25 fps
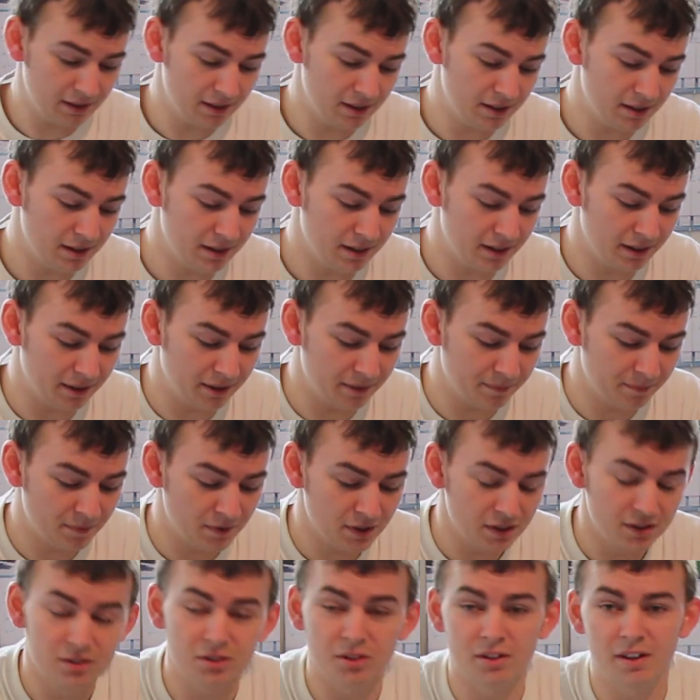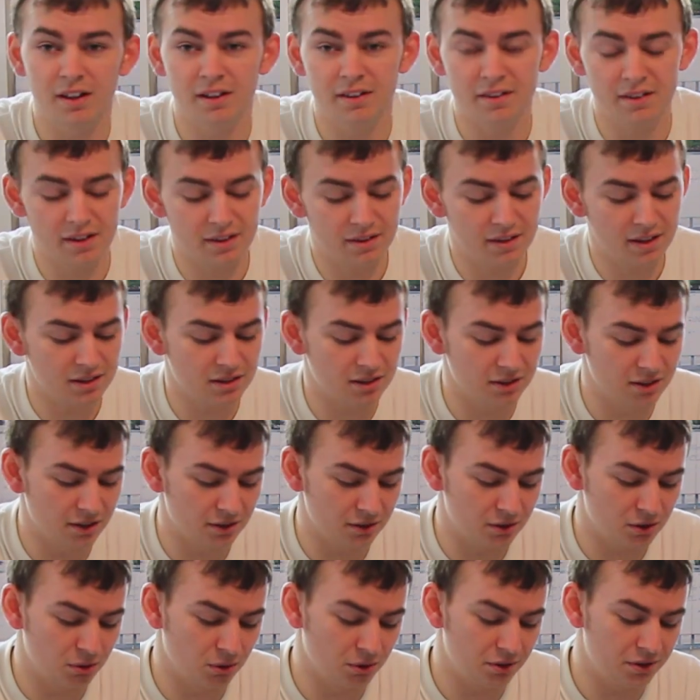Oh, so that's
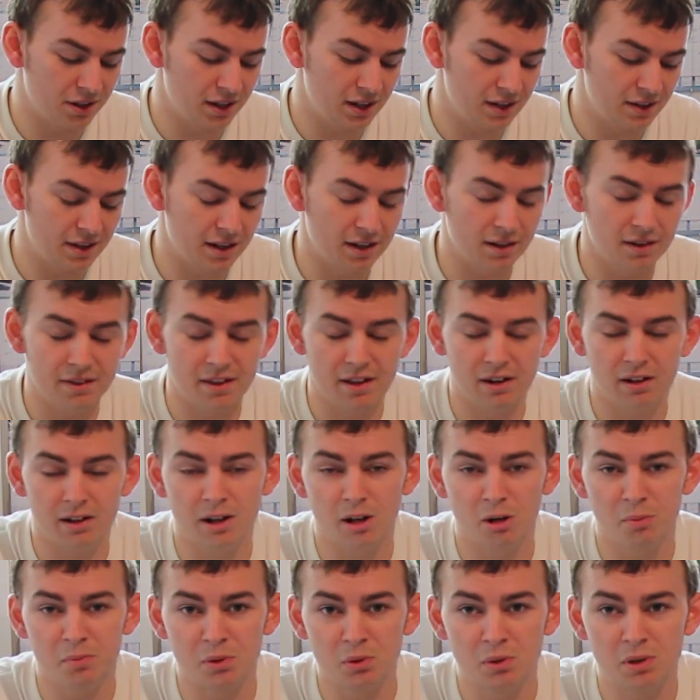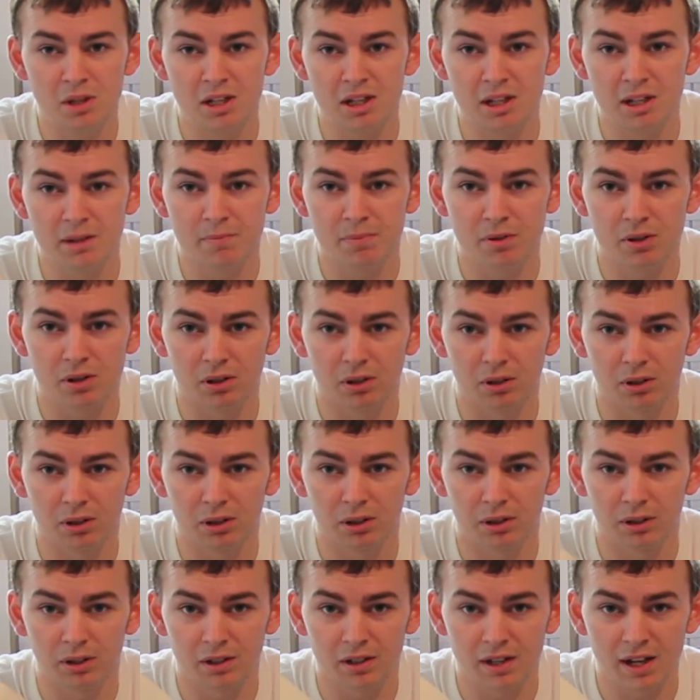another cool thing. That'll help you keep
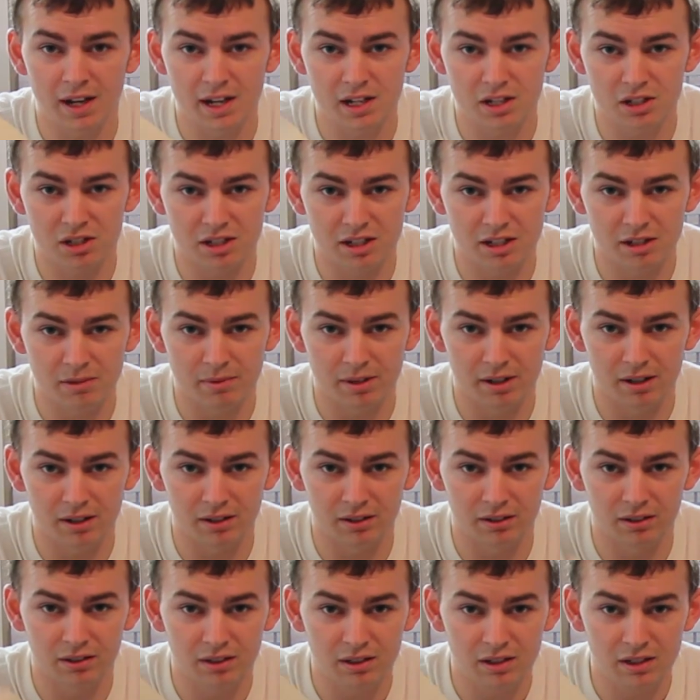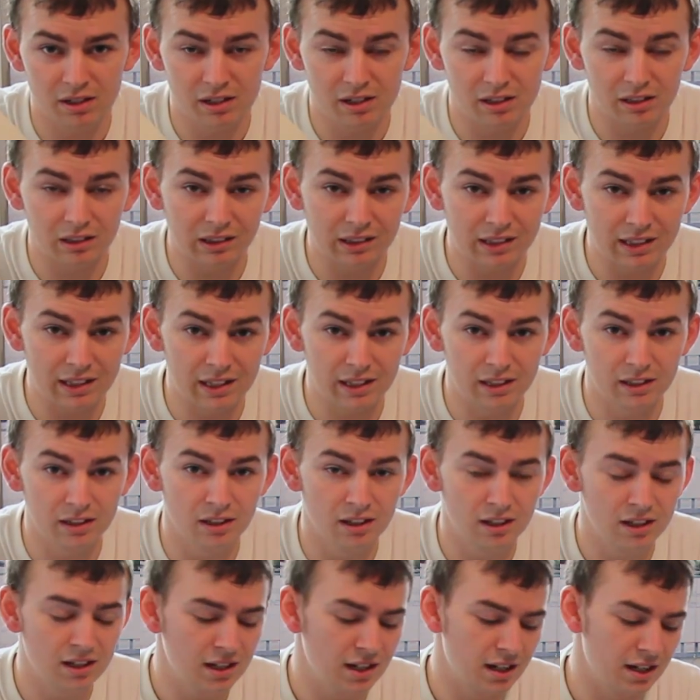your HTML
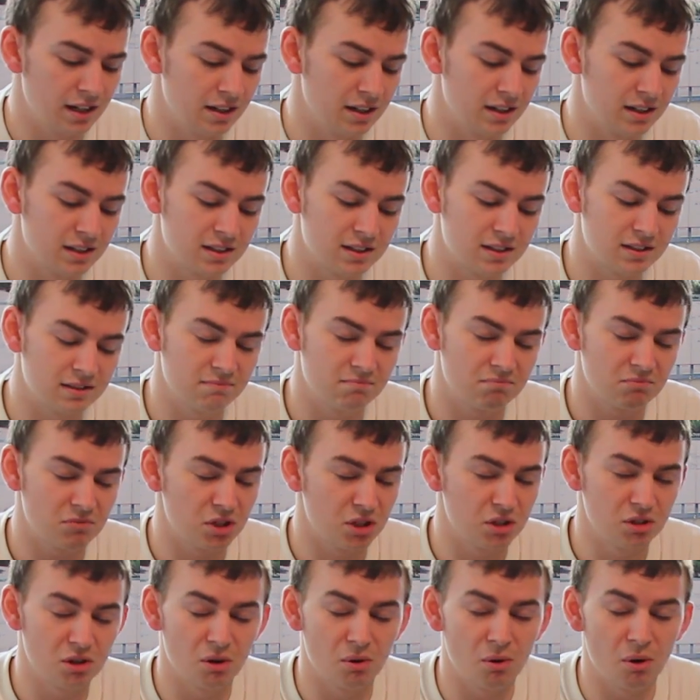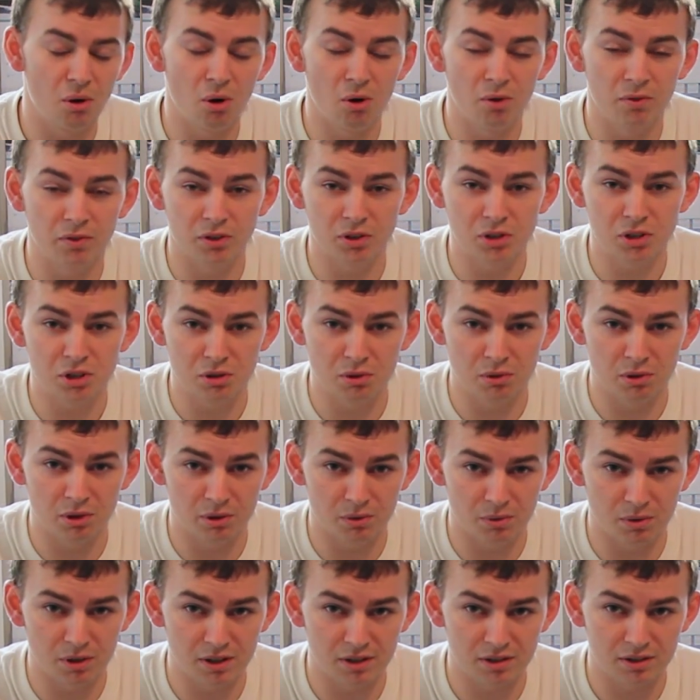clean, and you don't overdo
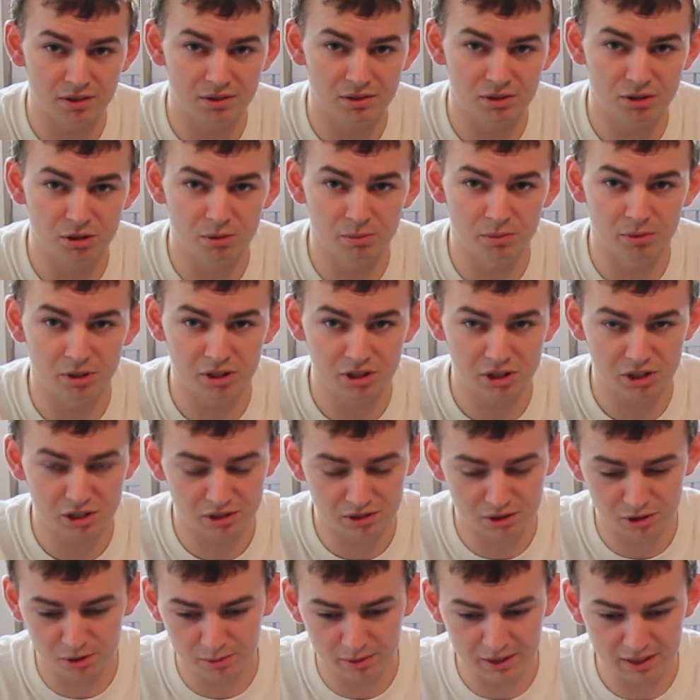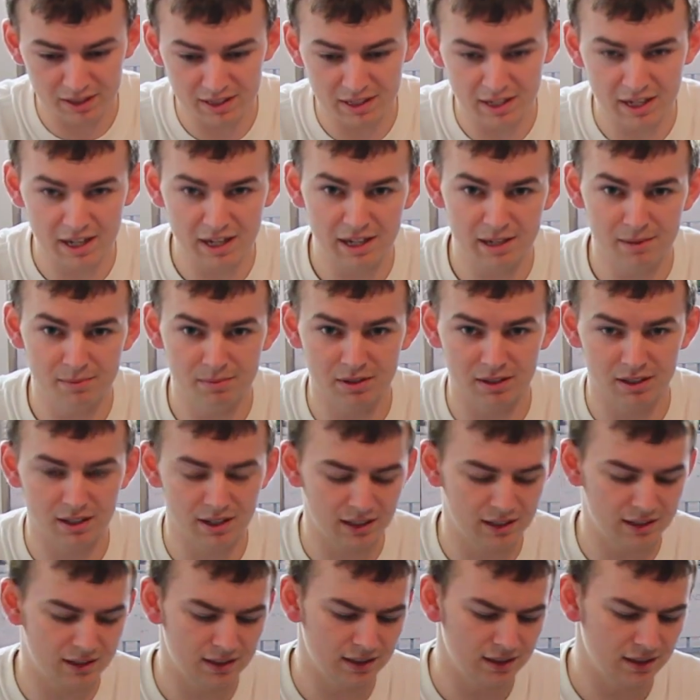it with too many names and
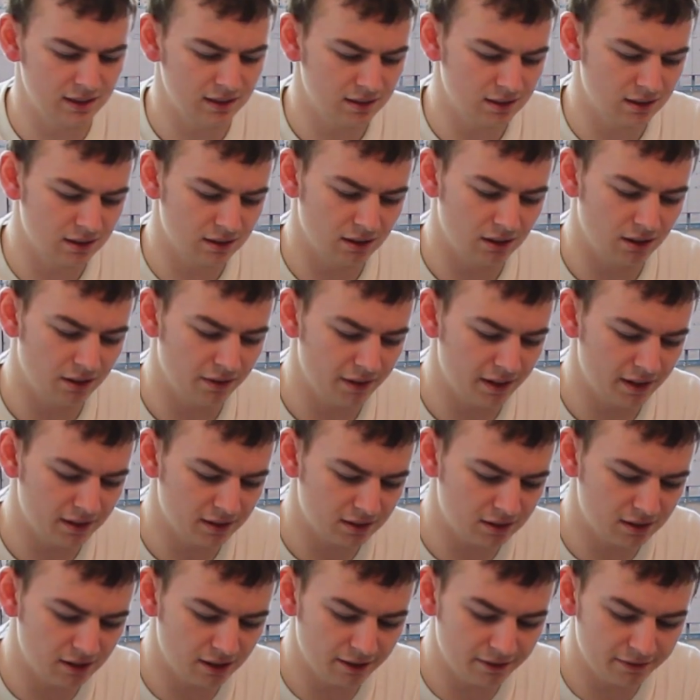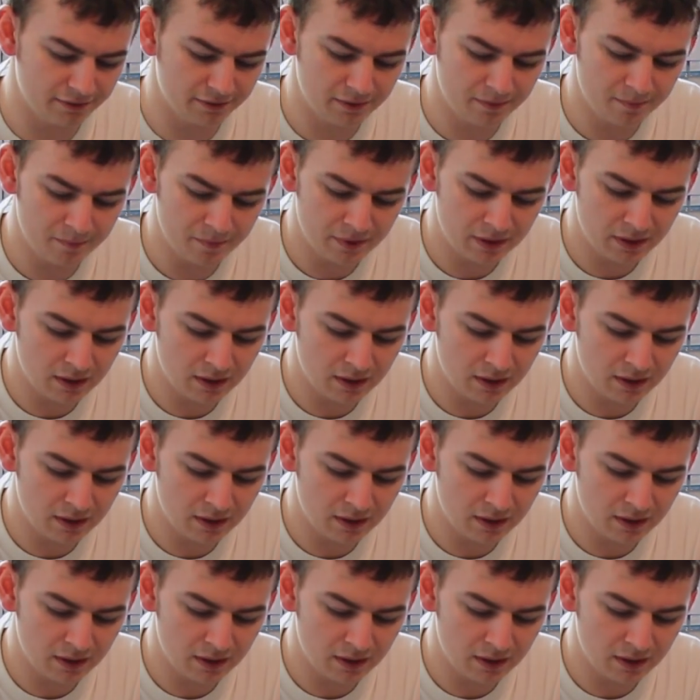IDs and all that stuff.